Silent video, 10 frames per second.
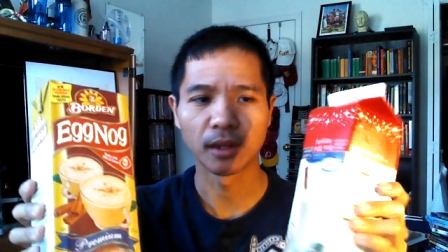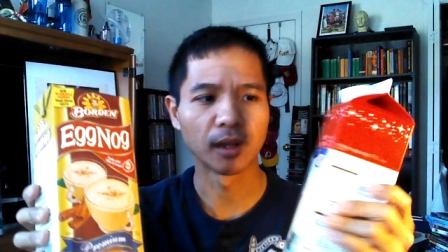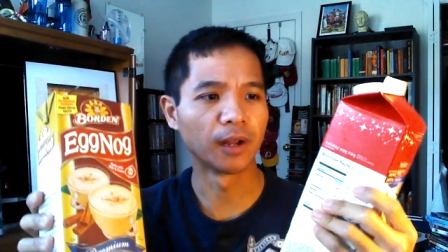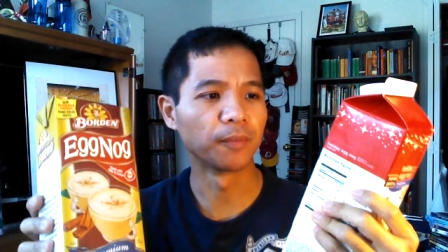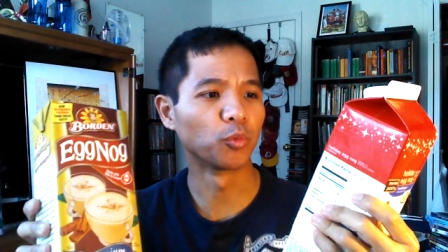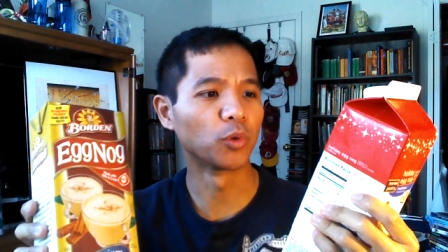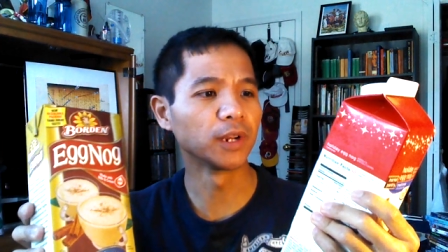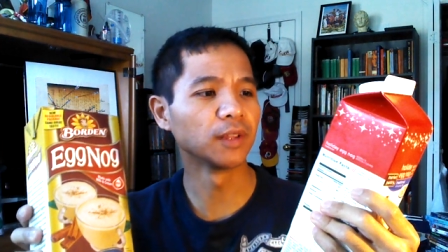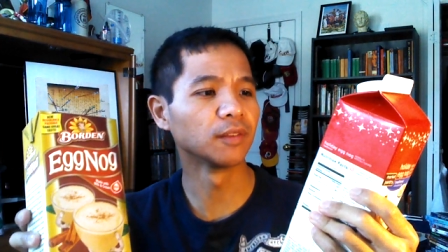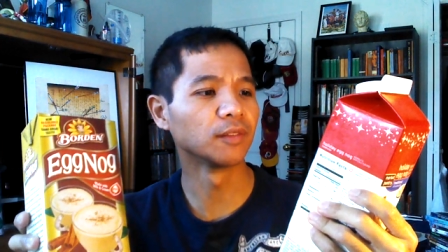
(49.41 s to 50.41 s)
Um,
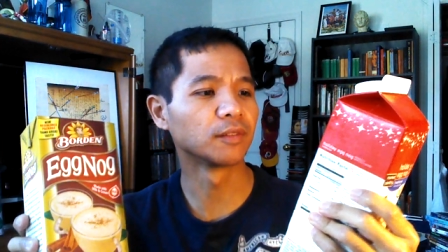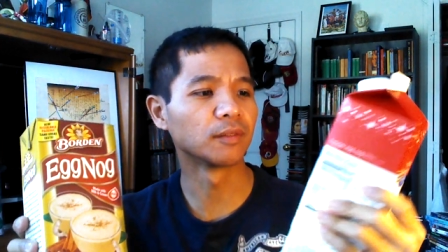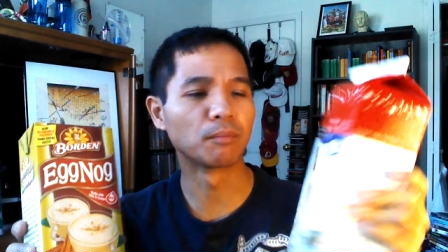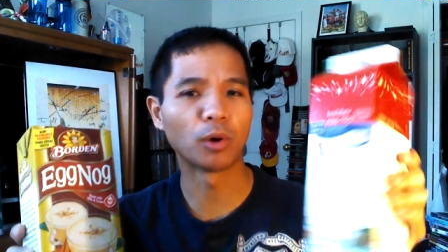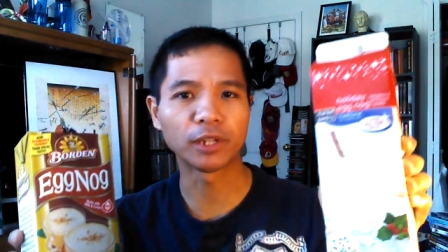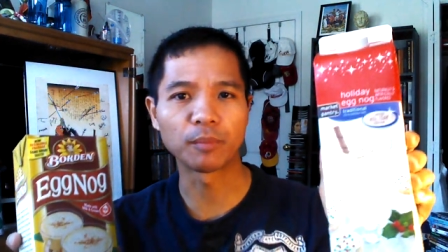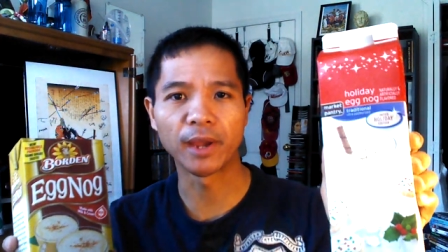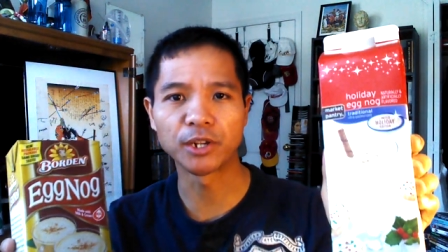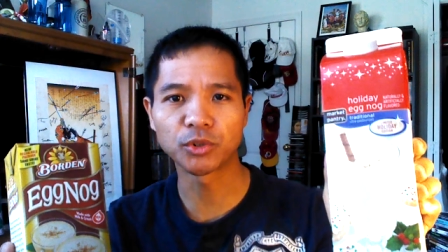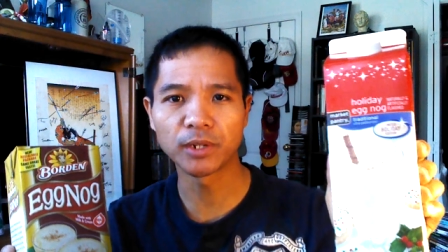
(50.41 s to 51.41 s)
one is Market
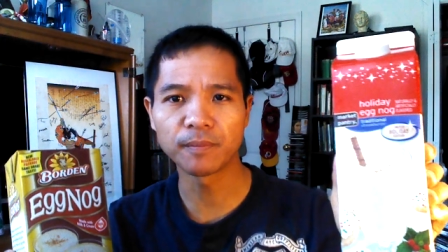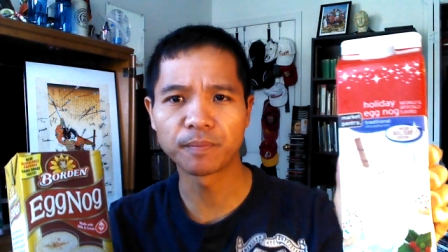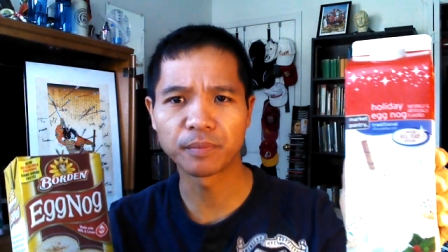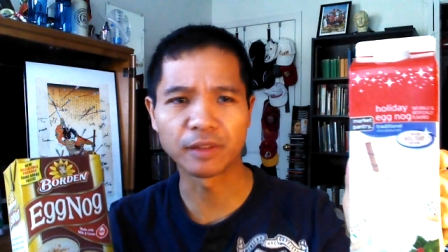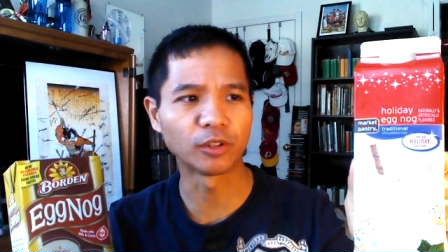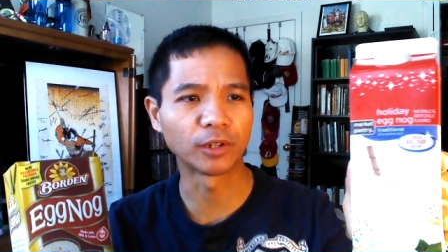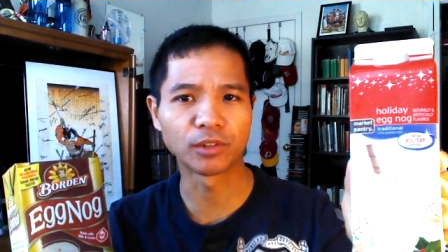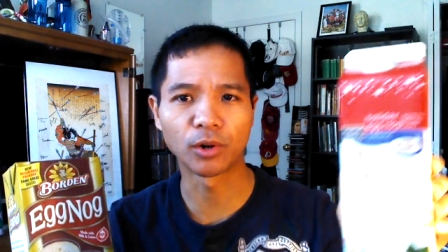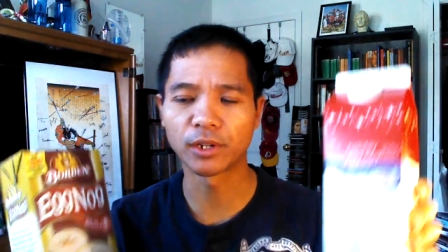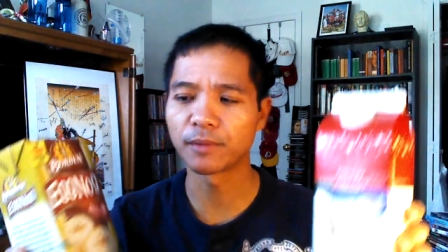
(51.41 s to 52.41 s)
Pantry. They sell it at
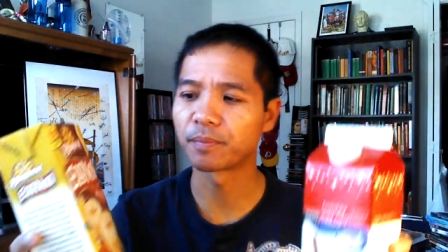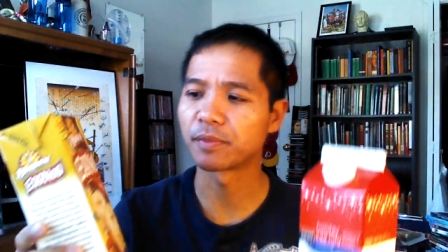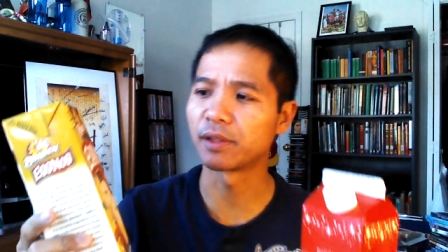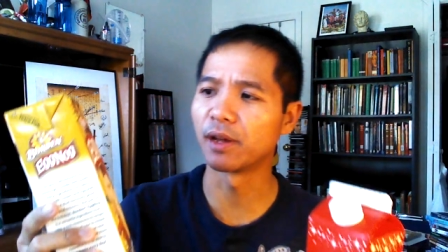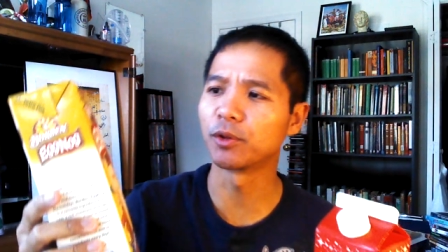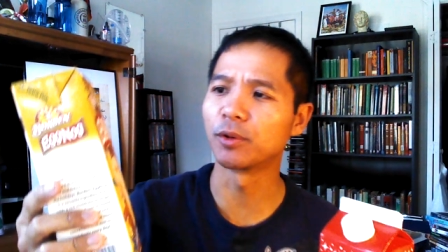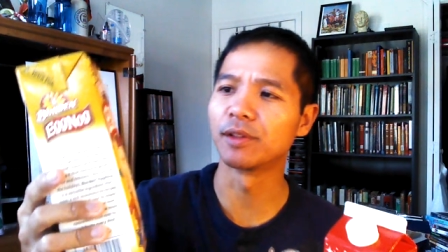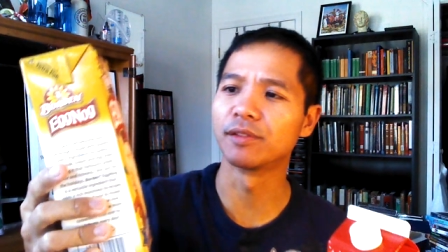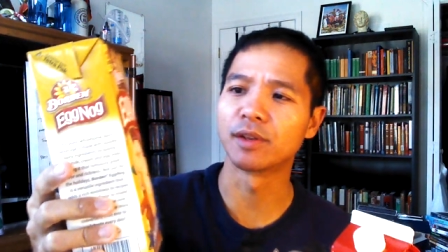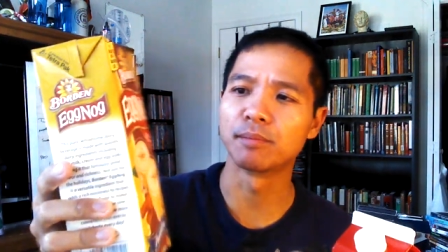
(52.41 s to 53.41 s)
Target. The other
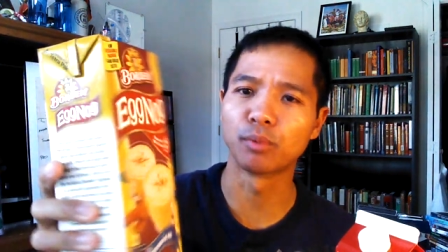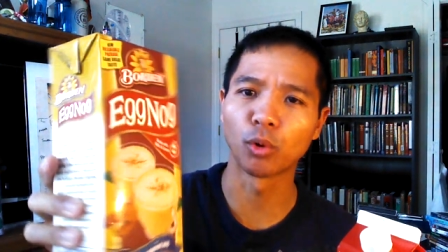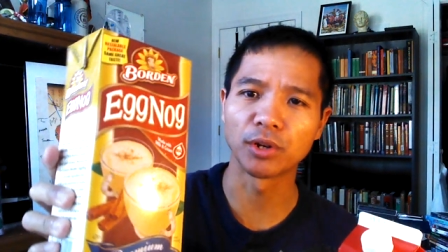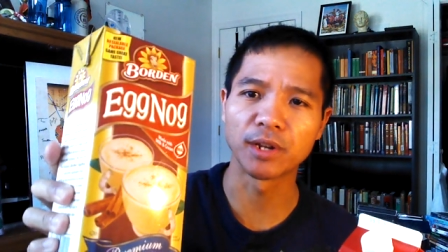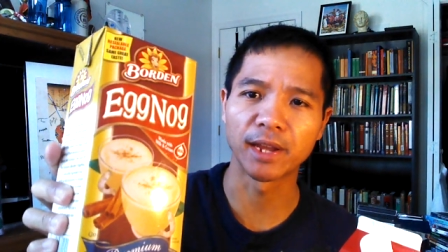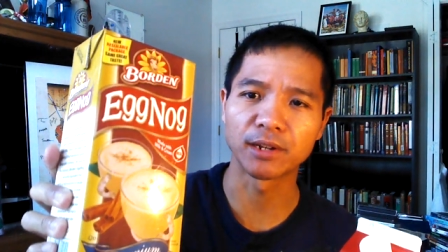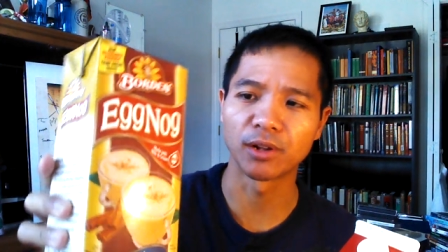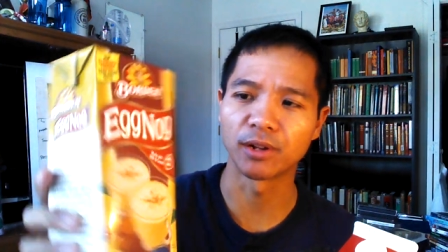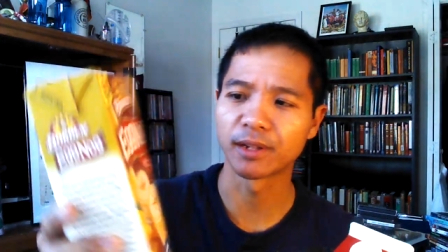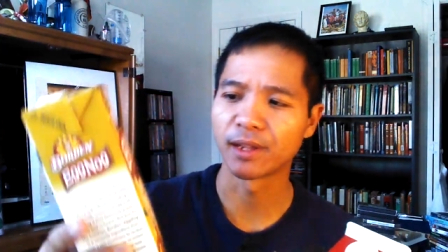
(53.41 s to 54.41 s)
is uh, Borden
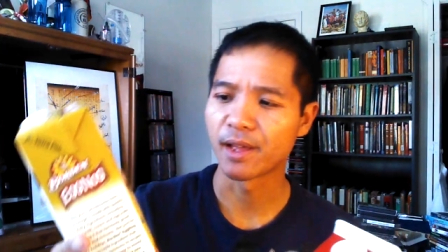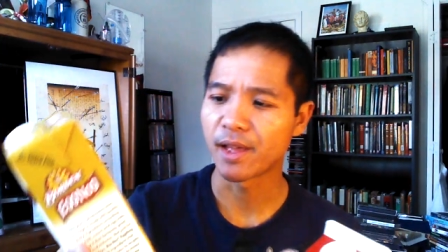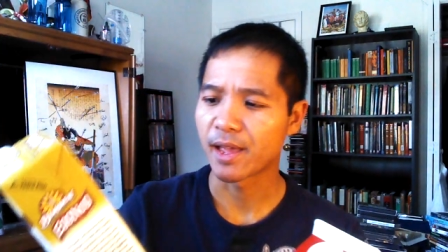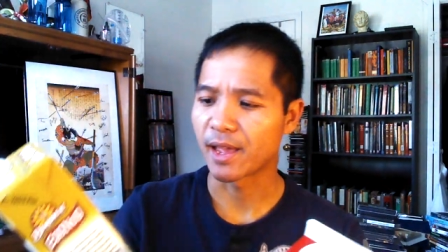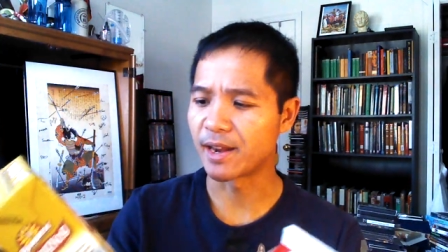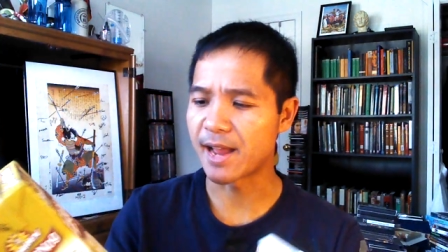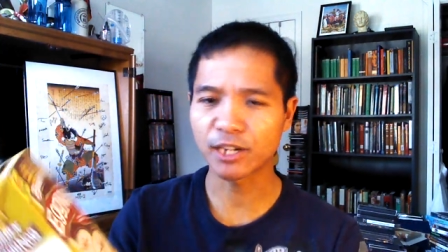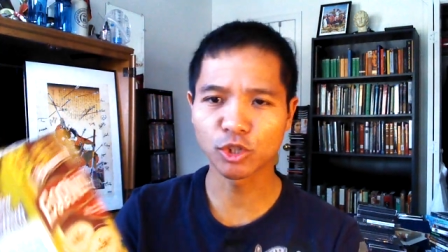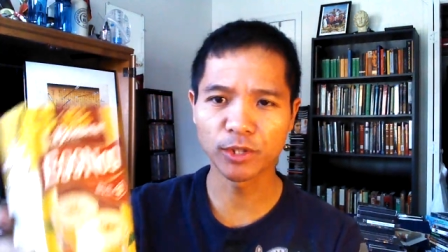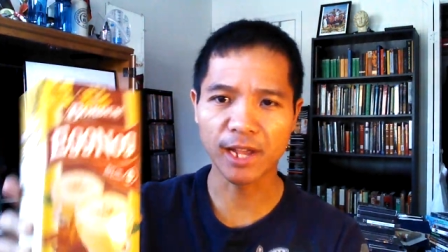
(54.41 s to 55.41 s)
Eggnog. And
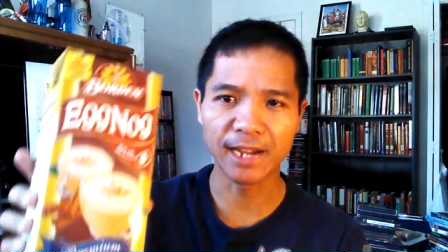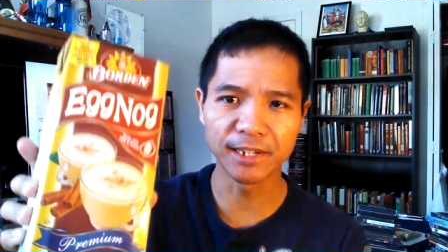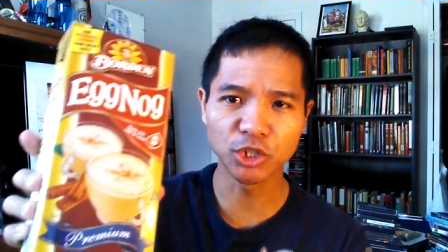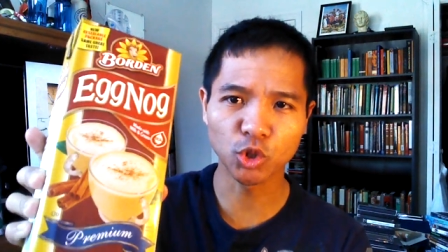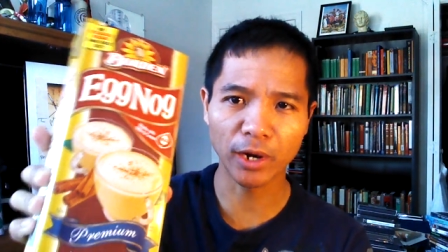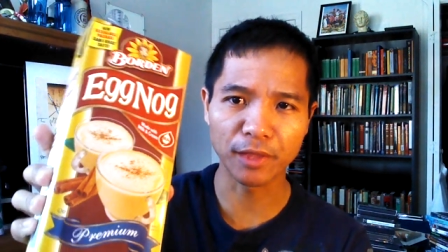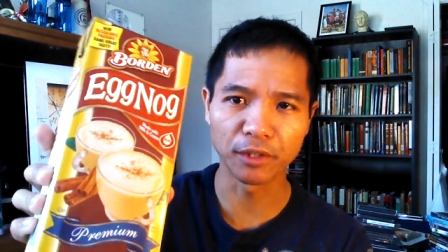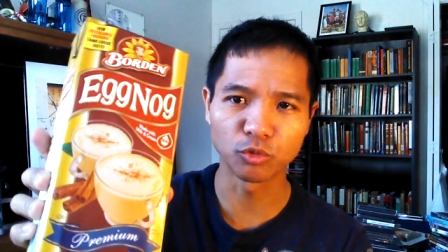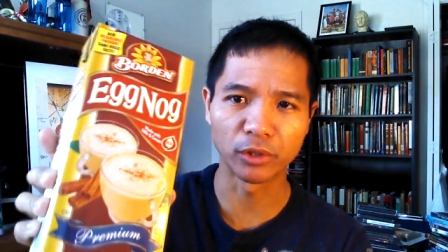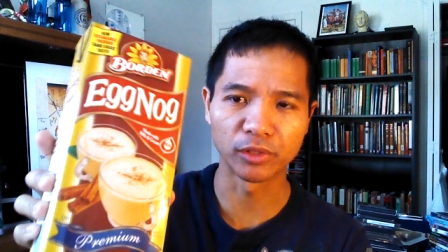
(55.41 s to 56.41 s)
actually, I did try
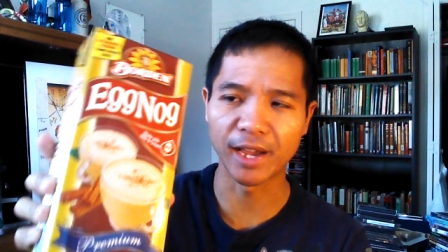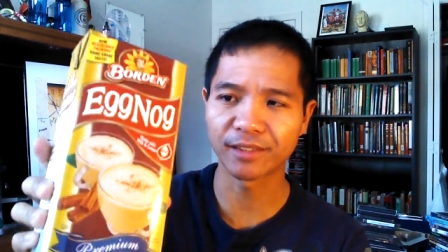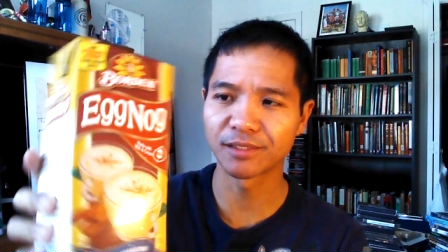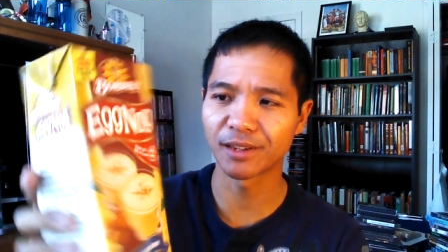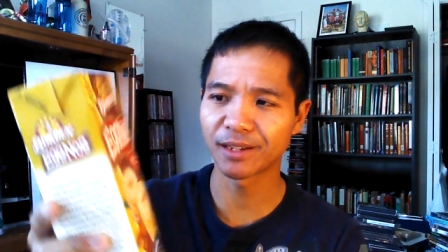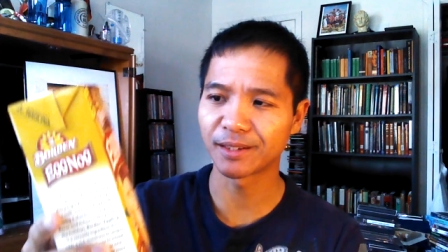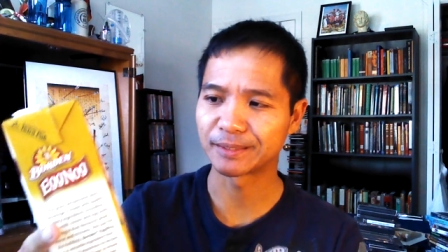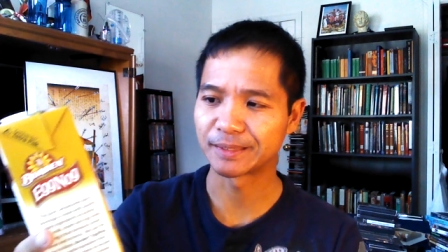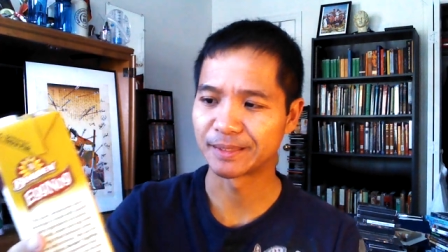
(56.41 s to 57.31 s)
this one last night.